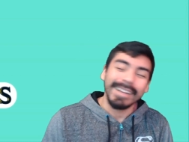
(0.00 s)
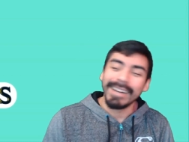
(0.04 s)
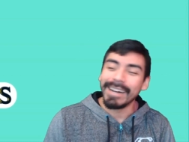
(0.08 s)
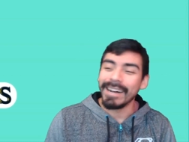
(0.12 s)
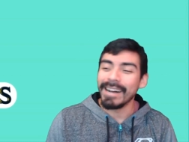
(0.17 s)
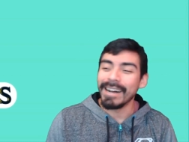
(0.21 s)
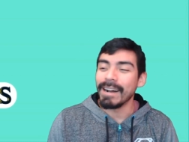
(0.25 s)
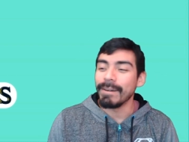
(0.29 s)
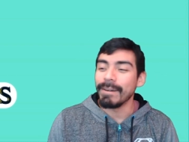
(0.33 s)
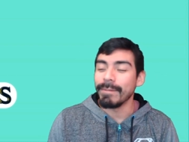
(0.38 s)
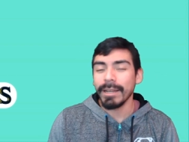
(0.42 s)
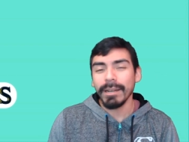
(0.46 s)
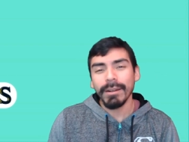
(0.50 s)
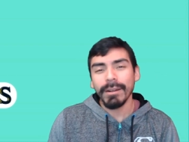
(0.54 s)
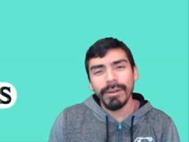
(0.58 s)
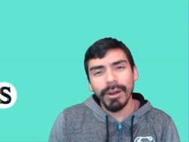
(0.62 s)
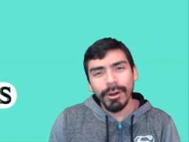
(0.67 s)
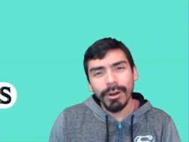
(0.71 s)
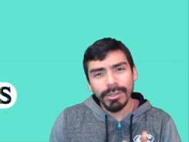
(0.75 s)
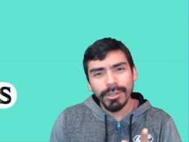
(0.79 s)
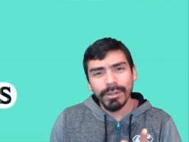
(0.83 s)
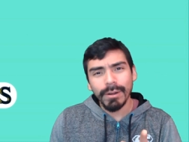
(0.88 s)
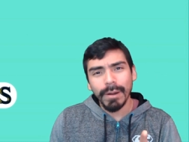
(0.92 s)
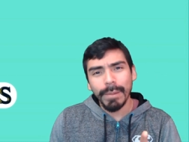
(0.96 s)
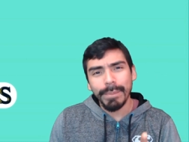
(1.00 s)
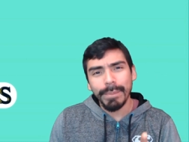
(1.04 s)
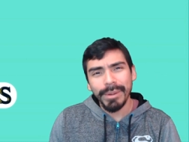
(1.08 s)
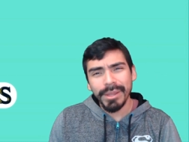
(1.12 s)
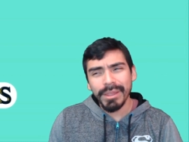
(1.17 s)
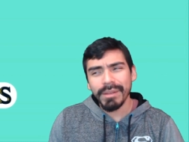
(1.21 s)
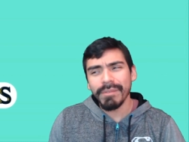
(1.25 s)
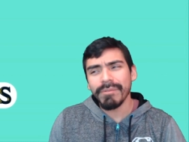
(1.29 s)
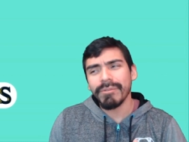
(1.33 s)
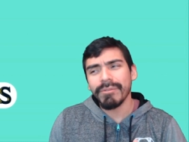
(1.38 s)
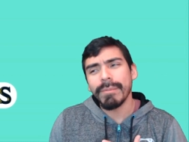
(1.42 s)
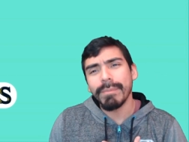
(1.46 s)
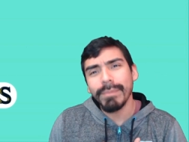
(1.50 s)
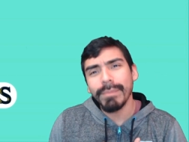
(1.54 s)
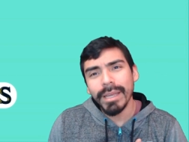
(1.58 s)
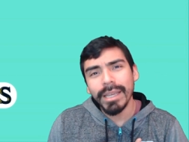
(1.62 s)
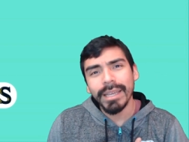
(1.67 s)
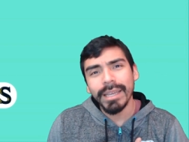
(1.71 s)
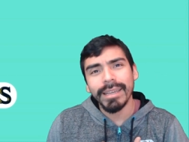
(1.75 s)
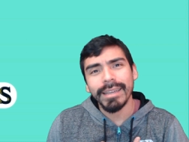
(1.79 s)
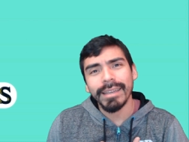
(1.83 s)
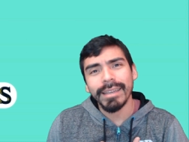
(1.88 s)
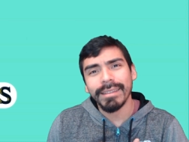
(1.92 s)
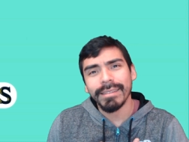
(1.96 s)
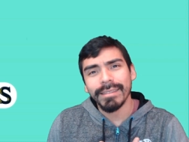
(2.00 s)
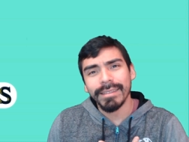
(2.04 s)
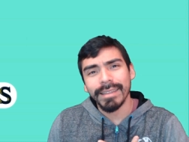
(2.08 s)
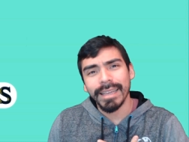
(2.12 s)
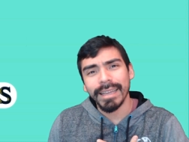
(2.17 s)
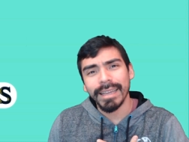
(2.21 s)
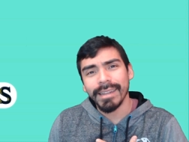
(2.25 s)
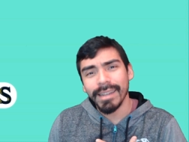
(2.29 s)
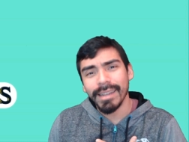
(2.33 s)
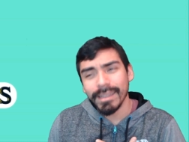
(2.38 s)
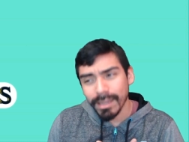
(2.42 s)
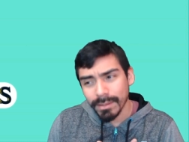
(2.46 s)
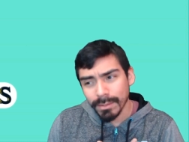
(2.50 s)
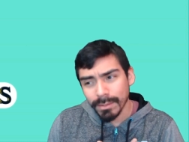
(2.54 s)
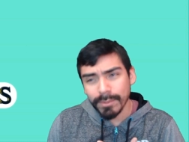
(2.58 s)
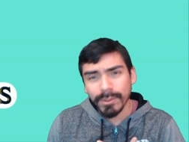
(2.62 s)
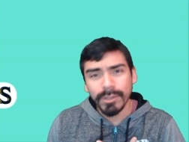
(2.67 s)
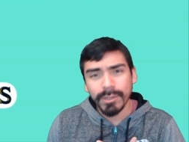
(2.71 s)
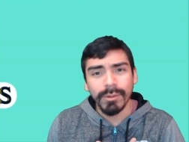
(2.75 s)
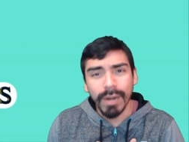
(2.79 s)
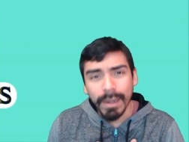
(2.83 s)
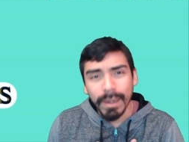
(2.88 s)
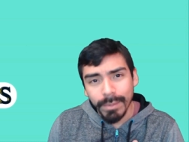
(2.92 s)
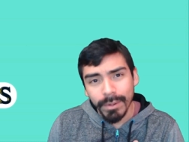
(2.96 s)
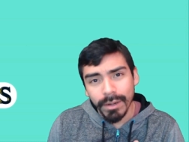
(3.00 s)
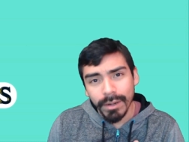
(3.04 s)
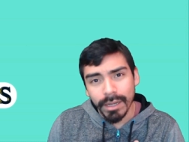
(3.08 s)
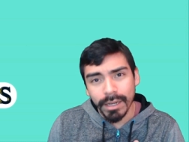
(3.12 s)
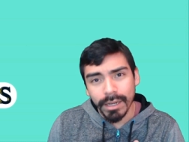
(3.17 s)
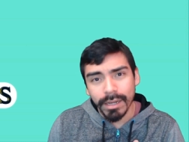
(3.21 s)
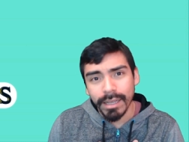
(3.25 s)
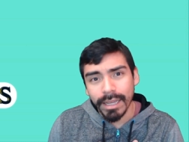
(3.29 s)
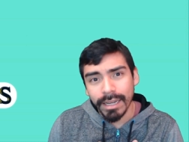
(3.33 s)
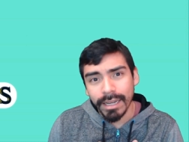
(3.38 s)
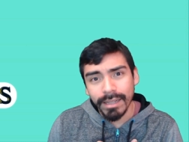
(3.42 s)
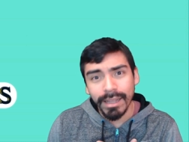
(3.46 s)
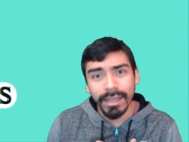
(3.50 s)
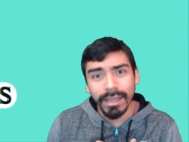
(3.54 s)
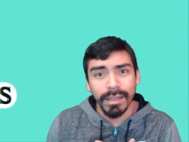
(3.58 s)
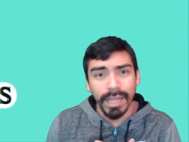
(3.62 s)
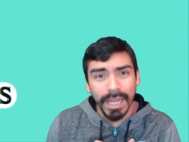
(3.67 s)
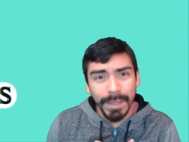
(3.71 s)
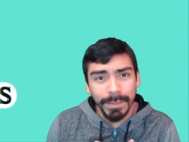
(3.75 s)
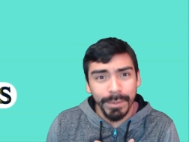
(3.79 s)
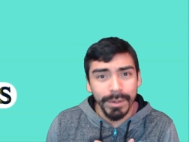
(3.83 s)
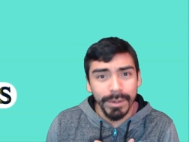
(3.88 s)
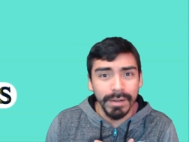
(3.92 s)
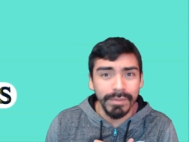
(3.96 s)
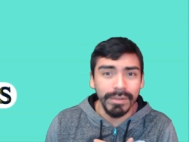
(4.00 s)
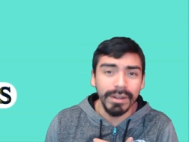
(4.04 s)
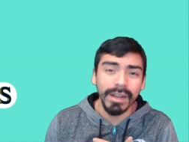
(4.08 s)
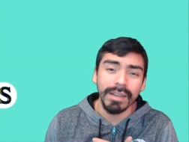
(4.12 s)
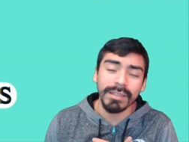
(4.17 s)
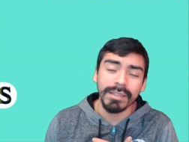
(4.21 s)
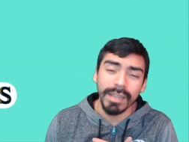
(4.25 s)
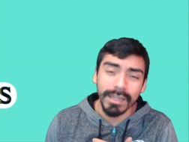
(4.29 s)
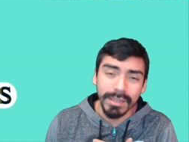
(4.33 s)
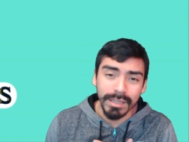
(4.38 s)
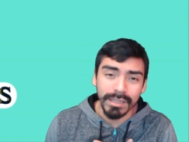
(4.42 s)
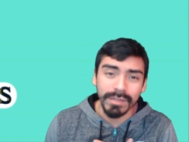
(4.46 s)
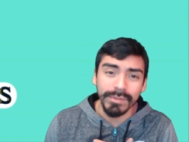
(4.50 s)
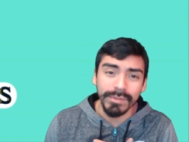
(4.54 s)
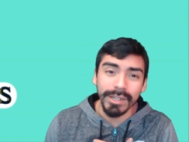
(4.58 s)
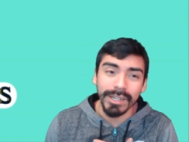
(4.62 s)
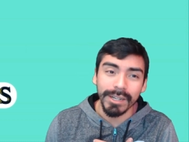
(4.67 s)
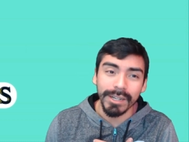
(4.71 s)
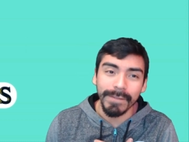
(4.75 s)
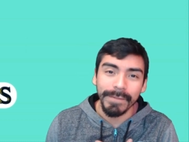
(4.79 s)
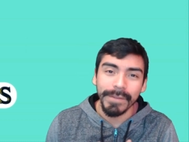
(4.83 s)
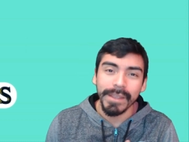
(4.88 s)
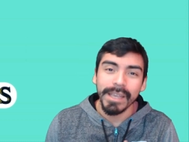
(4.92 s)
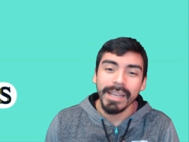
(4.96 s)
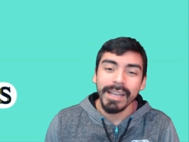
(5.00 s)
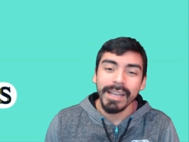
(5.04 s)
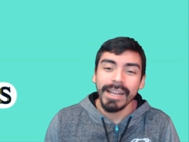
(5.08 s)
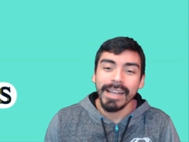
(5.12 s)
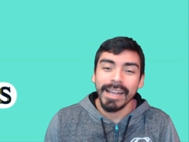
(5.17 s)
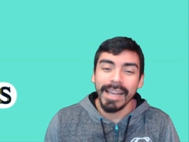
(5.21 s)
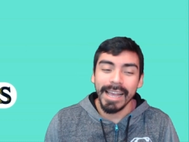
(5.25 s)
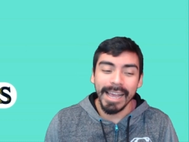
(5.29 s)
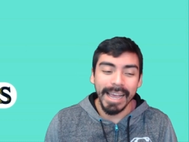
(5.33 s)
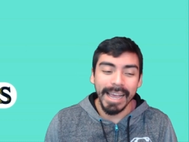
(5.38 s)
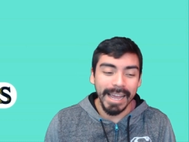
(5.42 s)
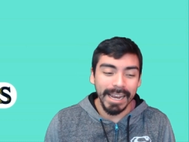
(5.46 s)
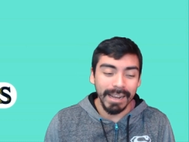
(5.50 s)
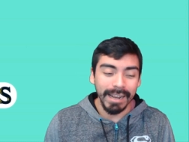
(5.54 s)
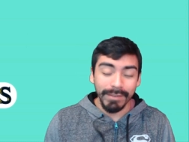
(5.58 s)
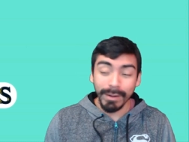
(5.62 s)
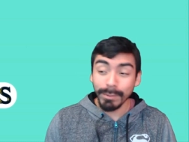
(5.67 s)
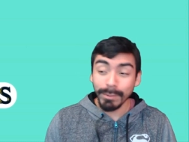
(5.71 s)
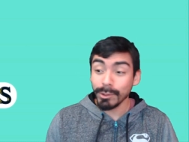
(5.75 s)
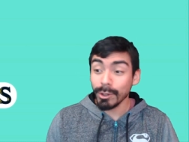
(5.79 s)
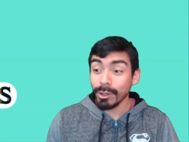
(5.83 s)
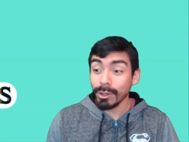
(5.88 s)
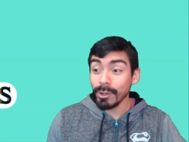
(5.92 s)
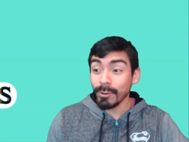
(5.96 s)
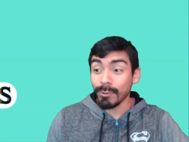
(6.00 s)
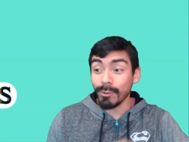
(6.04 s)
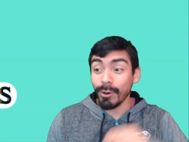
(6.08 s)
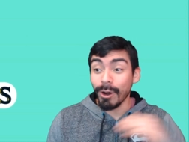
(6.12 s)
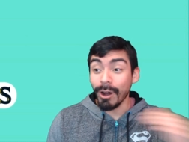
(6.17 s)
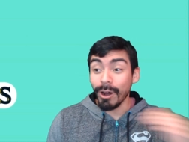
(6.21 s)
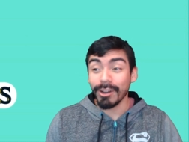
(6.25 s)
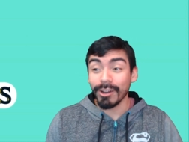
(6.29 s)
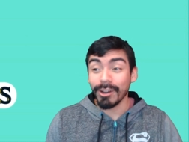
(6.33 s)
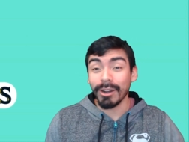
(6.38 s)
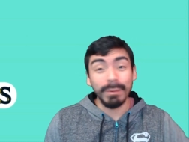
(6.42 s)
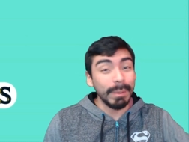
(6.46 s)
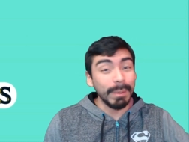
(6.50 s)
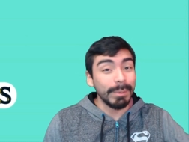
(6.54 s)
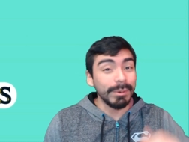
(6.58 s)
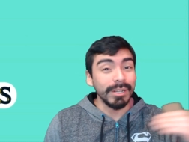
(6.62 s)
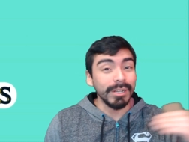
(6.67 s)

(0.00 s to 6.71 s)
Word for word: Um, and also, be there for me and hit that subscribe button and that like button if you guys like this video. And if I'm totally wrong in all my